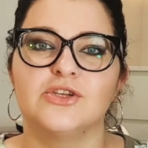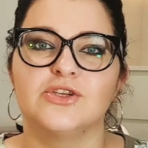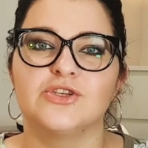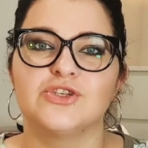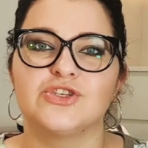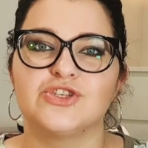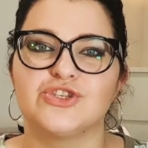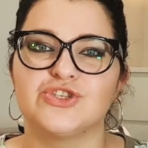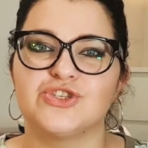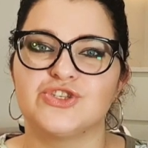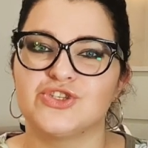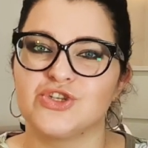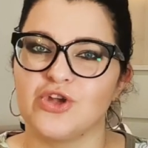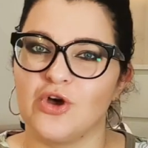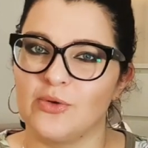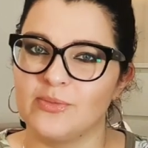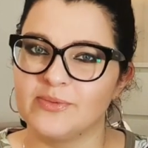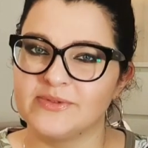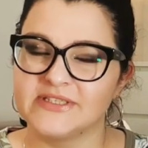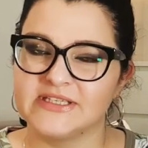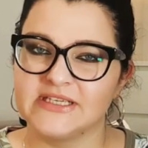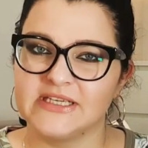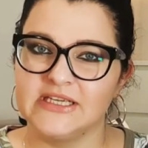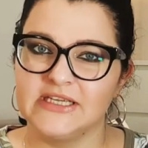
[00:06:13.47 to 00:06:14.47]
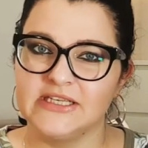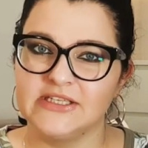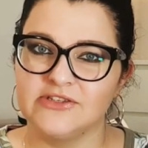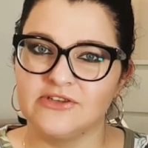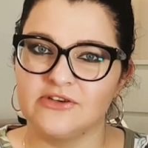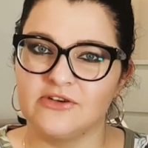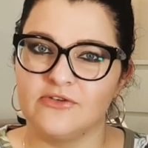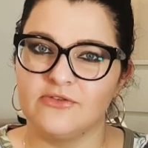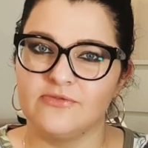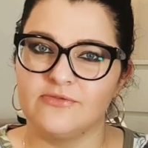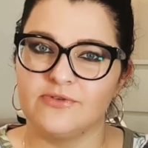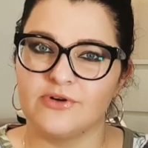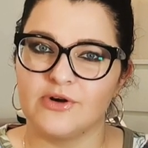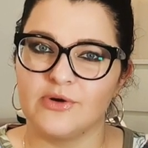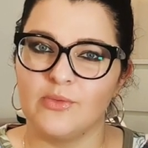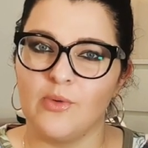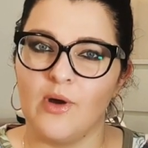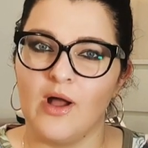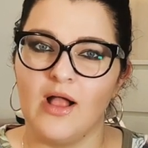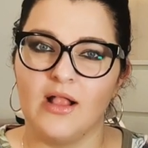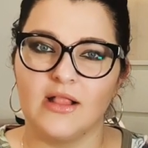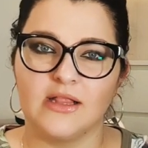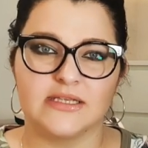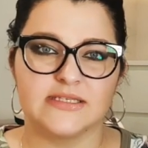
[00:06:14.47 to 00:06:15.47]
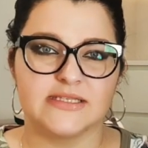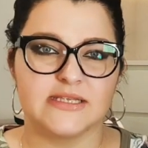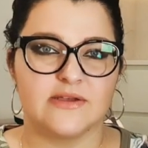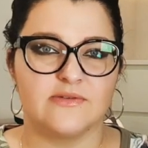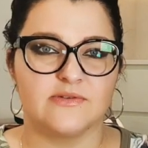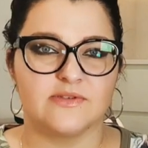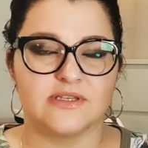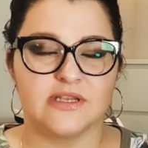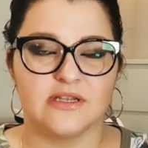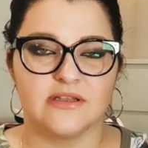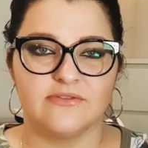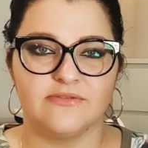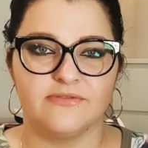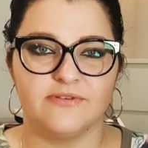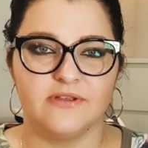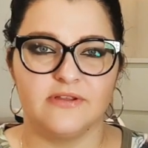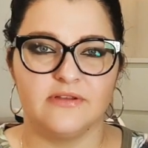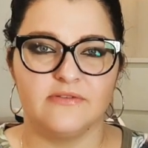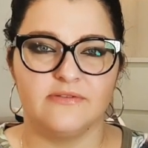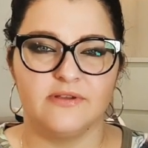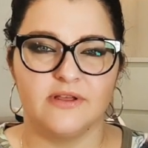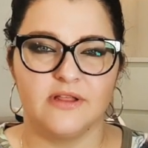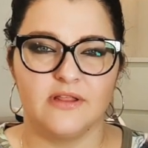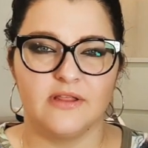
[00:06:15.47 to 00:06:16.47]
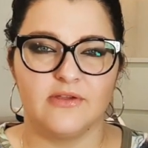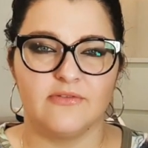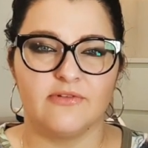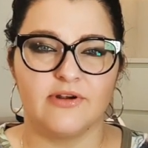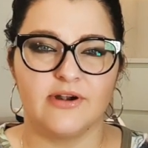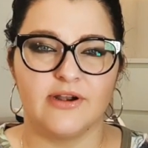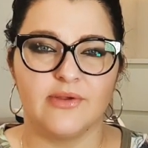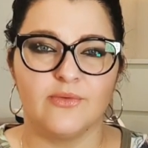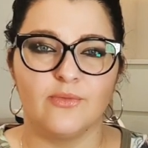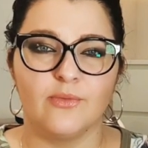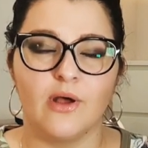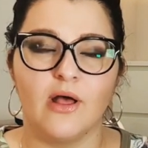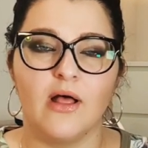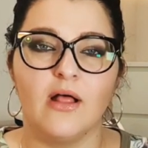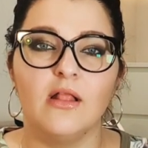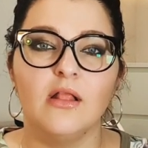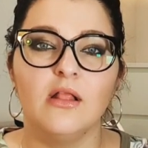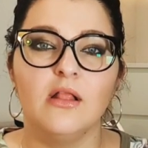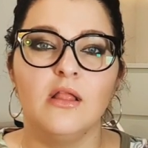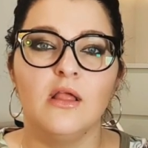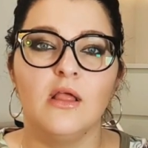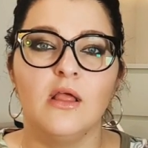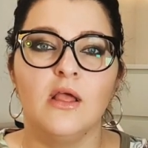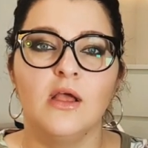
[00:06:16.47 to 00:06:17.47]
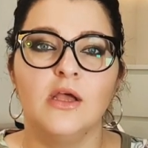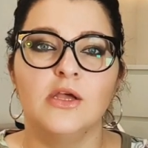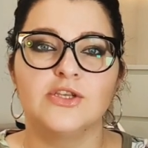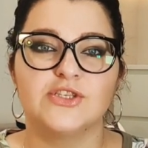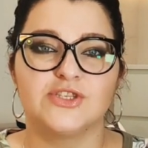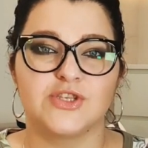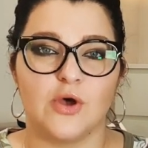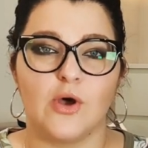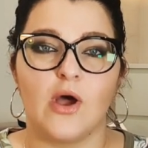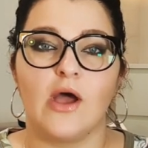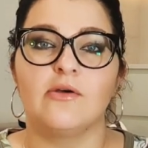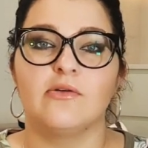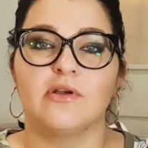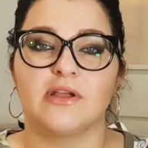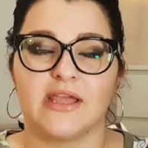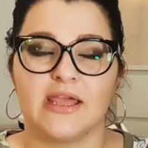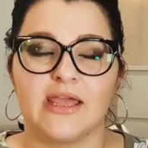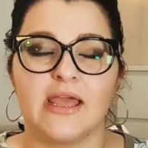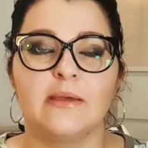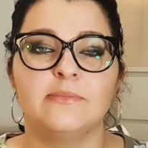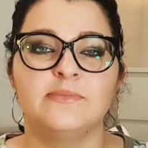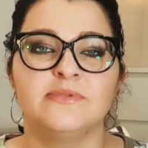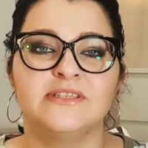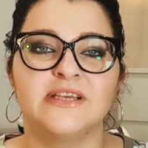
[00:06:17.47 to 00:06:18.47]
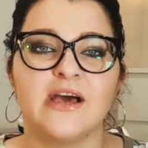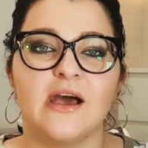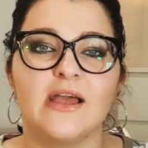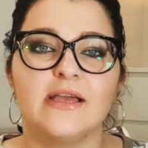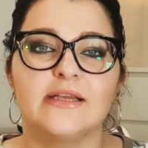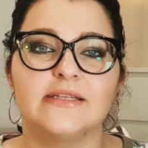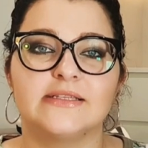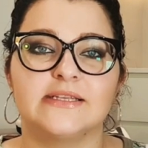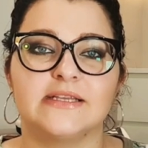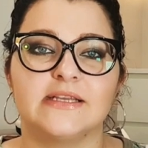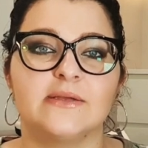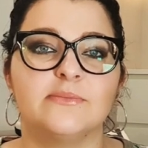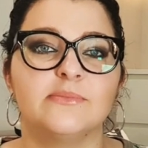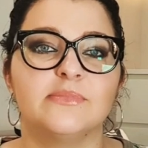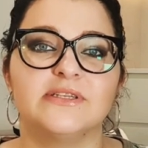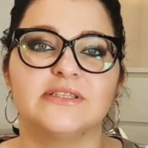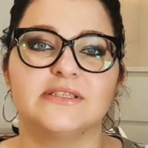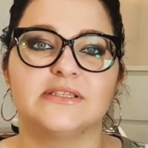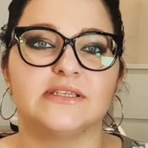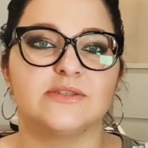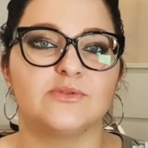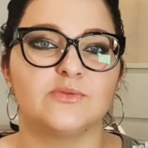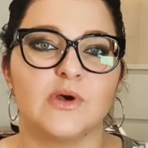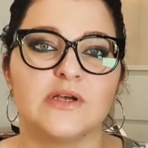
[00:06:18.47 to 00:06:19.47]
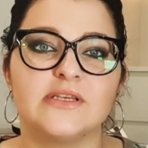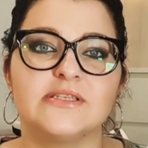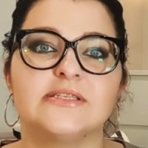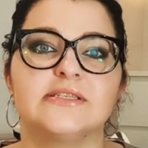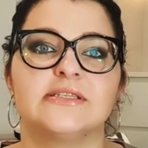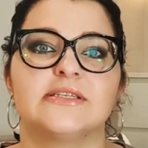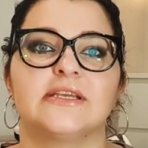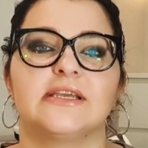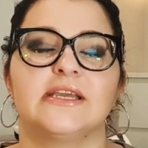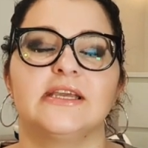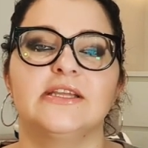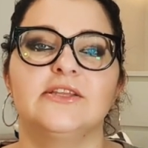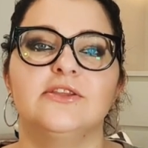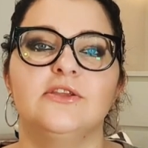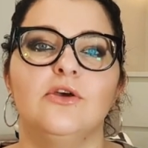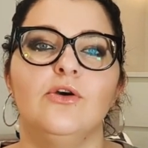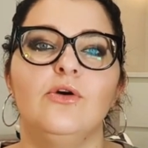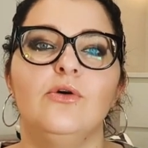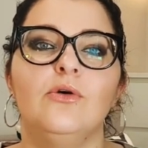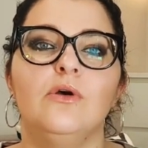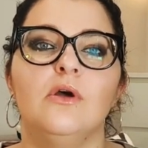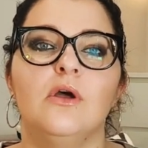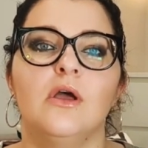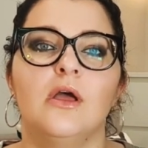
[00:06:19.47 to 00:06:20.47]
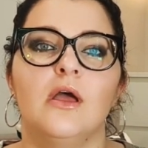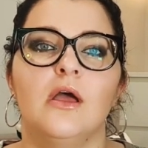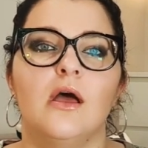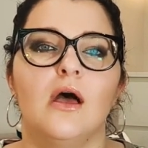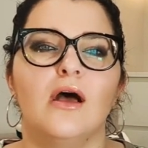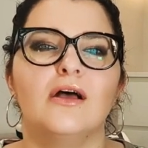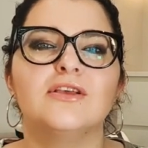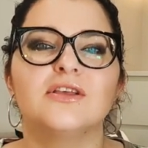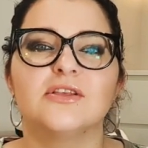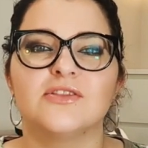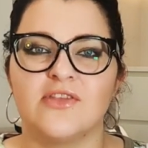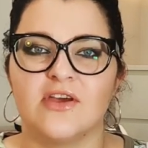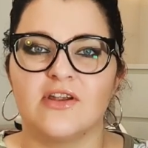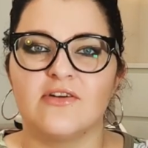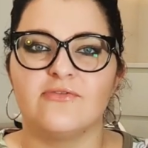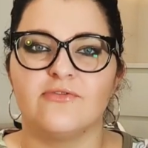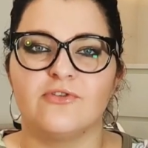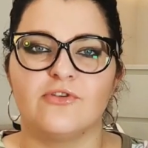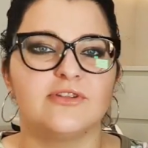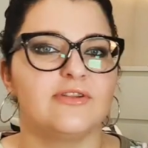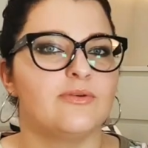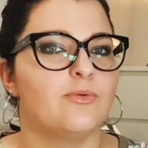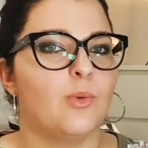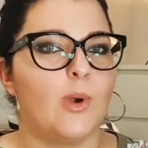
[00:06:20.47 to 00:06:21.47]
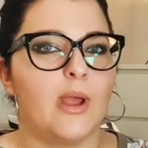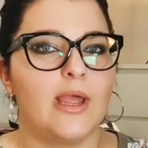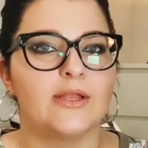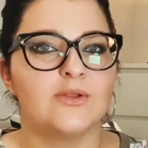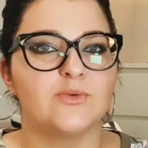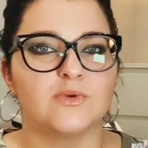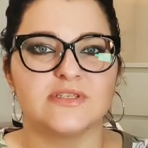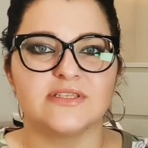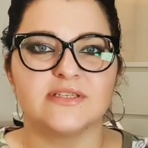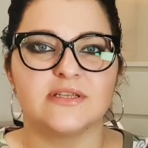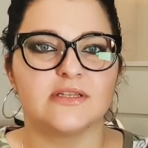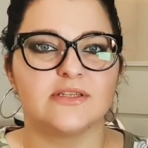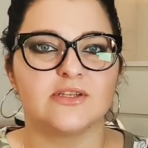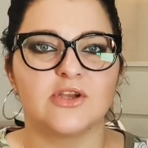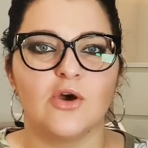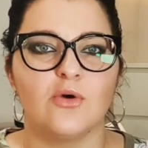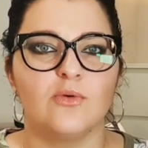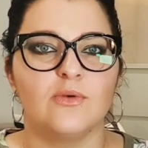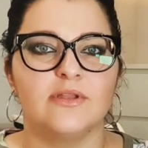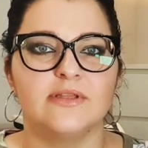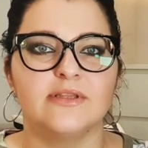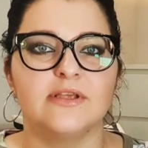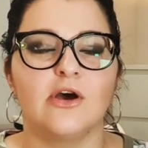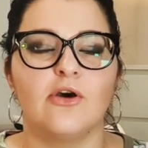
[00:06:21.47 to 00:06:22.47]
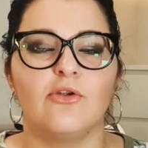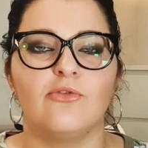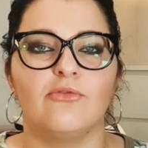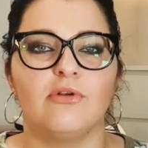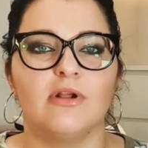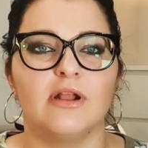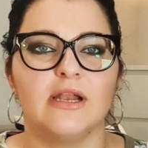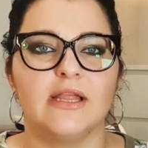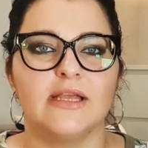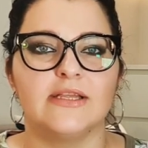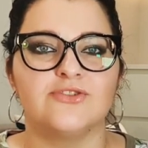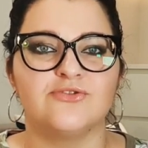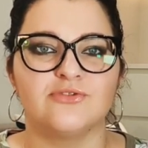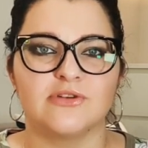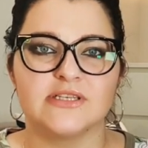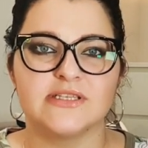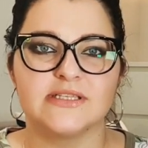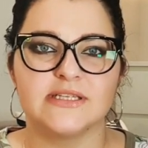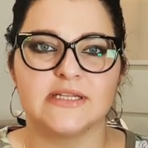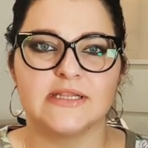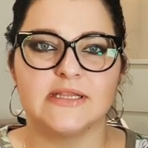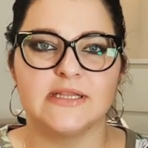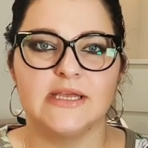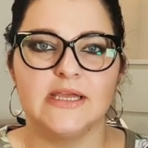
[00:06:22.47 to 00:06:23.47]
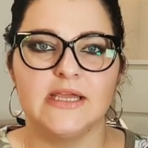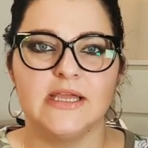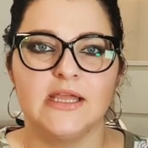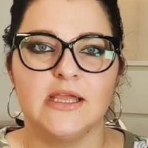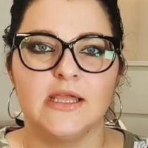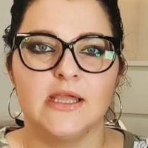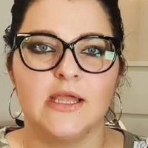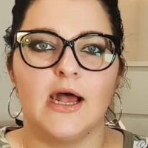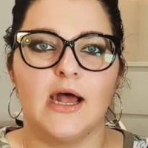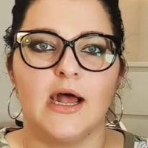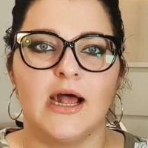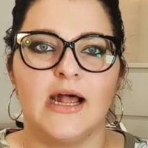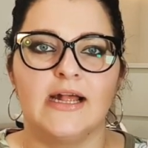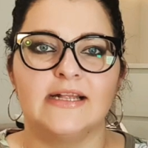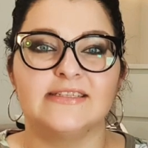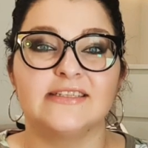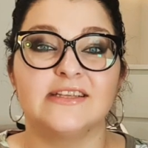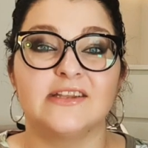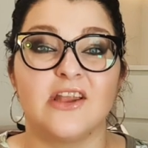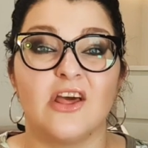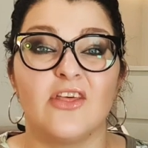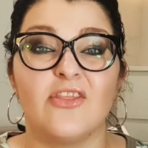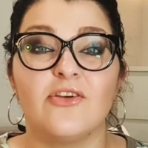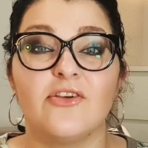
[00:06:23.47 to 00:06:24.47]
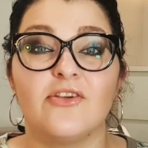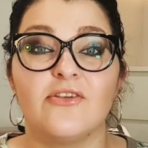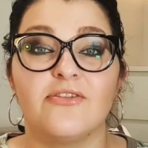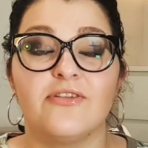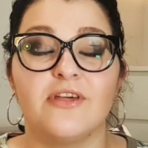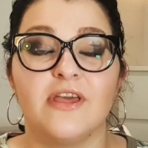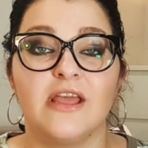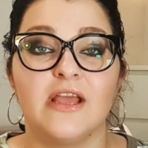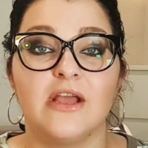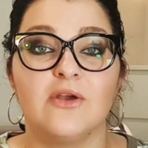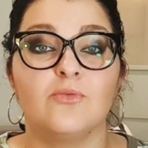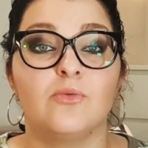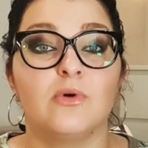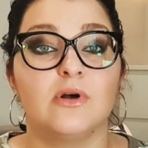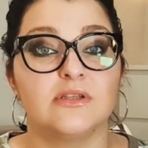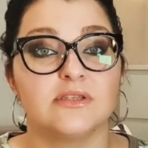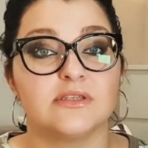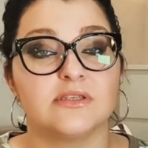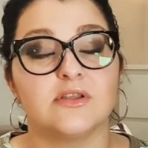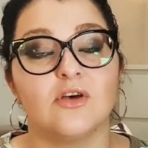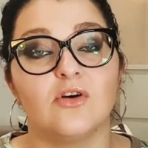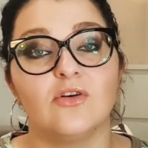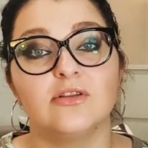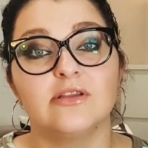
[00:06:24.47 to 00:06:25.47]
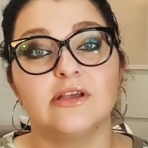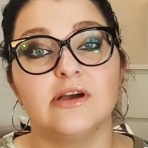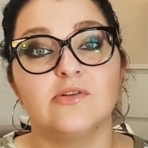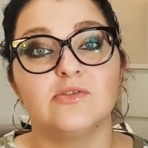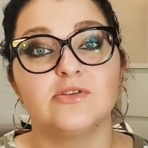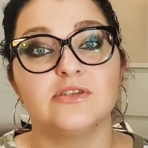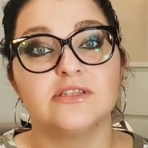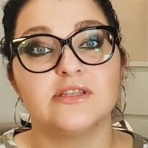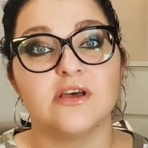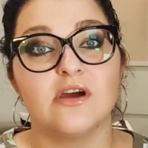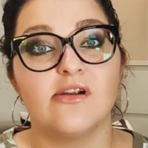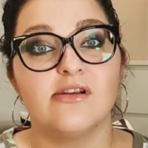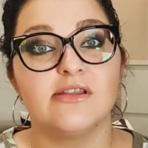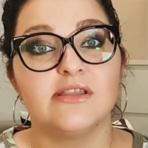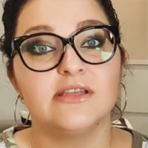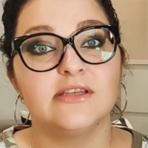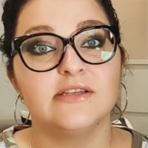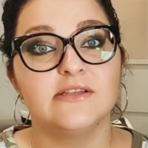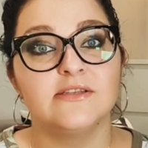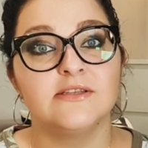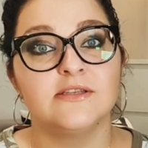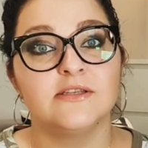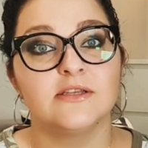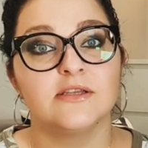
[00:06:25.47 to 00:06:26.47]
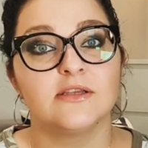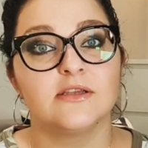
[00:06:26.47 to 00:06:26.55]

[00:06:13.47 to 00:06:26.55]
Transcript: stopped keto for a while because I was not fe feeling very well. So I kept dieting, but it wasn't keto. Therefore, the weight was not going down really drastically. And another thing, once lockdown started,